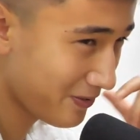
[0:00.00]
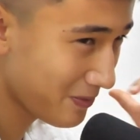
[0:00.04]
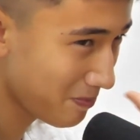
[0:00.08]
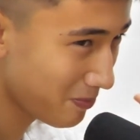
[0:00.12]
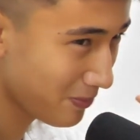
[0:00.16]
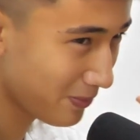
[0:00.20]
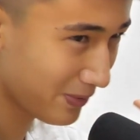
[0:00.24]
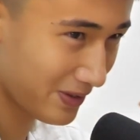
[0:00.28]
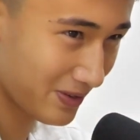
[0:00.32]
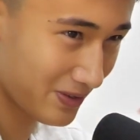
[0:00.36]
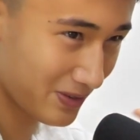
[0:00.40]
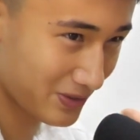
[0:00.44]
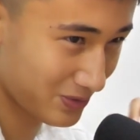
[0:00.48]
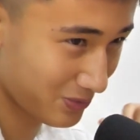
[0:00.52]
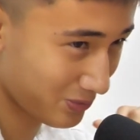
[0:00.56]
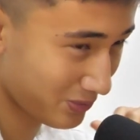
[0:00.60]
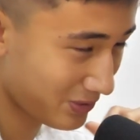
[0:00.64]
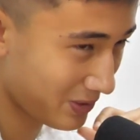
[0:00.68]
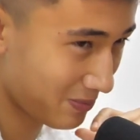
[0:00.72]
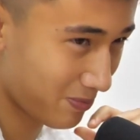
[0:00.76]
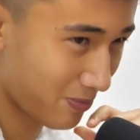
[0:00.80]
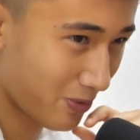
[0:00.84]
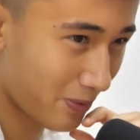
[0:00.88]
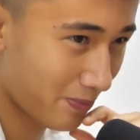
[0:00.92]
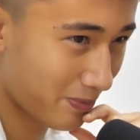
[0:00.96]
here is a
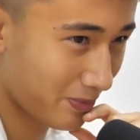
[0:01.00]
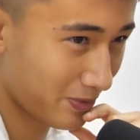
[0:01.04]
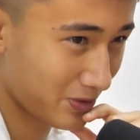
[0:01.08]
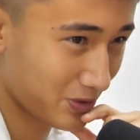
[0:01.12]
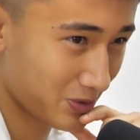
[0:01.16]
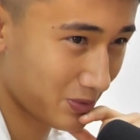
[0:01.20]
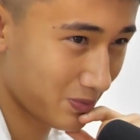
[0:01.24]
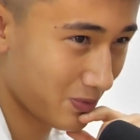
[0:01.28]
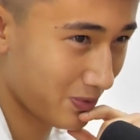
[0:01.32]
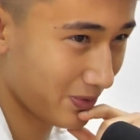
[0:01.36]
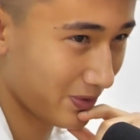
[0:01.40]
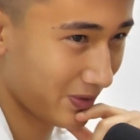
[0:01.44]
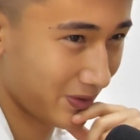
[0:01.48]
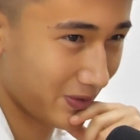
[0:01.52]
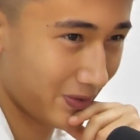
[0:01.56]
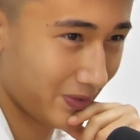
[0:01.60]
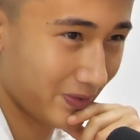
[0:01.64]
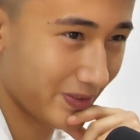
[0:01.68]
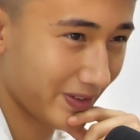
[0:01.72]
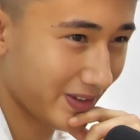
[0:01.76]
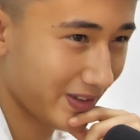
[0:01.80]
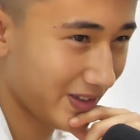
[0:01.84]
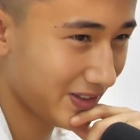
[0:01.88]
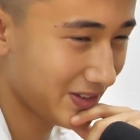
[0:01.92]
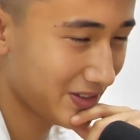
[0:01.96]
really popular sport, you know?
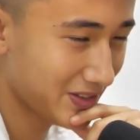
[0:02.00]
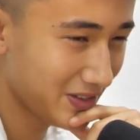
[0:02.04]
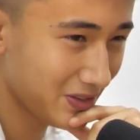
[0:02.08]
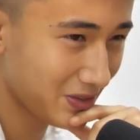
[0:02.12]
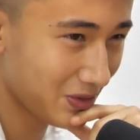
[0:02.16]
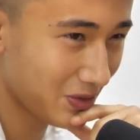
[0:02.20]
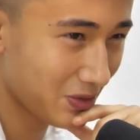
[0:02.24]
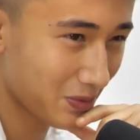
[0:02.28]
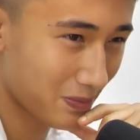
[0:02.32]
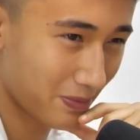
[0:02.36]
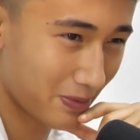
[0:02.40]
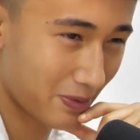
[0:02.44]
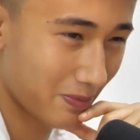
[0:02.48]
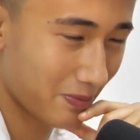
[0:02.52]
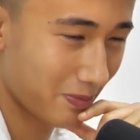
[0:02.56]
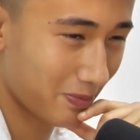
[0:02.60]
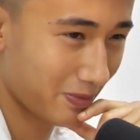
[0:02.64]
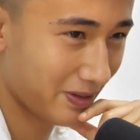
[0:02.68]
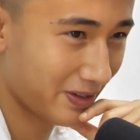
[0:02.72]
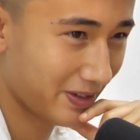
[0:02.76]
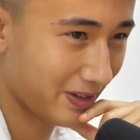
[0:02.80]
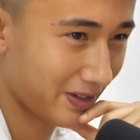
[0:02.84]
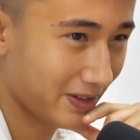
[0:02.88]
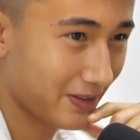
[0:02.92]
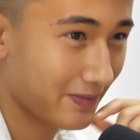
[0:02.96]
Like, I see a lot of people
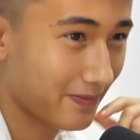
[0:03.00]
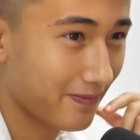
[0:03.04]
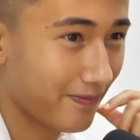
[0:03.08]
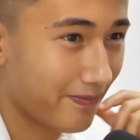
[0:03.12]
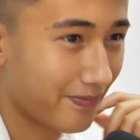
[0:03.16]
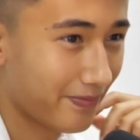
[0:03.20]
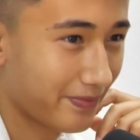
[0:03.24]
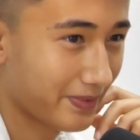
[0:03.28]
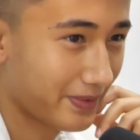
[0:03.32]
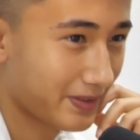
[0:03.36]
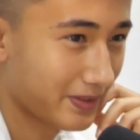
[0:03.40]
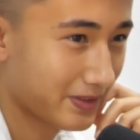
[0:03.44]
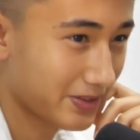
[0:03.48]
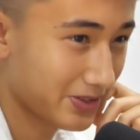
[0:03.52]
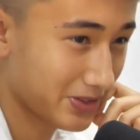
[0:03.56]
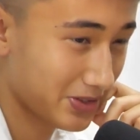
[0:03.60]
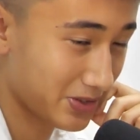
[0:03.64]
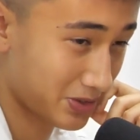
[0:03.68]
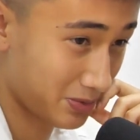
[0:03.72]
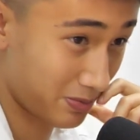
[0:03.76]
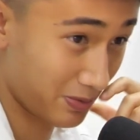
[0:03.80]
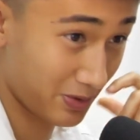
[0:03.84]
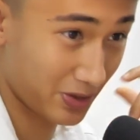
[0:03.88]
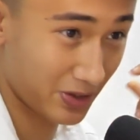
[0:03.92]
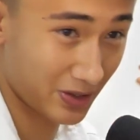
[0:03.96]
playing it,
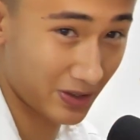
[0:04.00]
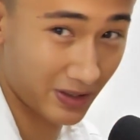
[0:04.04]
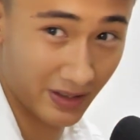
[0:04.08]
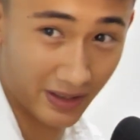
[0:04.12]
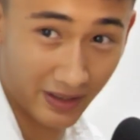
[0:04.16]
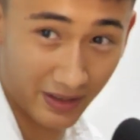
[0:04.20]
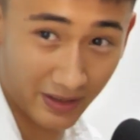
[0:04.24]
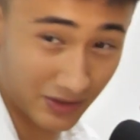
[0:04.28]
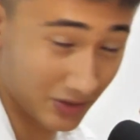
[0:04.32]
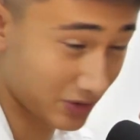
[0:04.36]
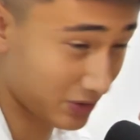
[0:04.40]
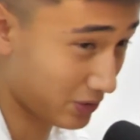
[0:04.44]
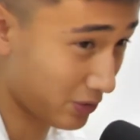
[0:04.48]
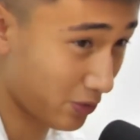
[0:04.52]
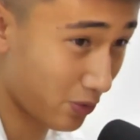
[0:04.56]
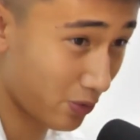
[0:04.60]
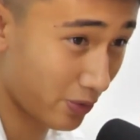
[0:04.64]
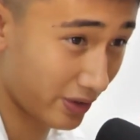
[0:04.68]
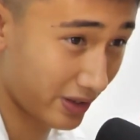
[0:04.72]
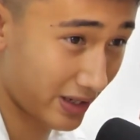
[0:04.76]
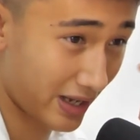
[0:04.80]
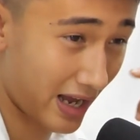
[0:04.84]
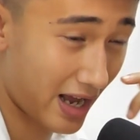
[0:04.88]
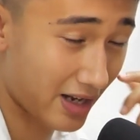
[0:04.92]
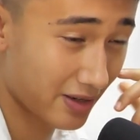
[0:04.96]
especially like there's a whole
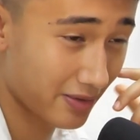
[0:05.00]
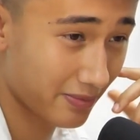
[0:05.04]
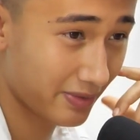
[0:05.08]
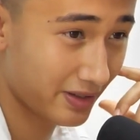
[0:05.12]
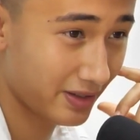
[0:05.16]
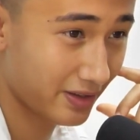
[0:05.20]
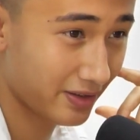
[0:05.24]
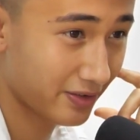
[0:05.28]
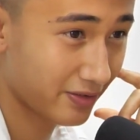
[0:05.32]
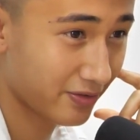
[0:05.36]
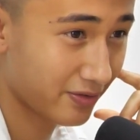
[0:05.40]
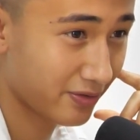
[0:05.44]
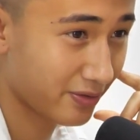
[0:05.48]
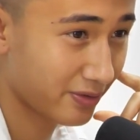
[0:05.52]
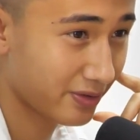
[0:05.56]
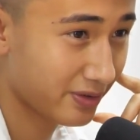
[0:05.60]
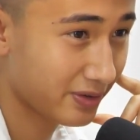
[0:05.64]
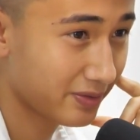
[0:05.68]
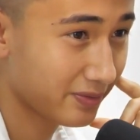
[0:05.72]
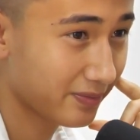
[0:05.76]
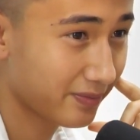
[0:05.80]
academy there for it.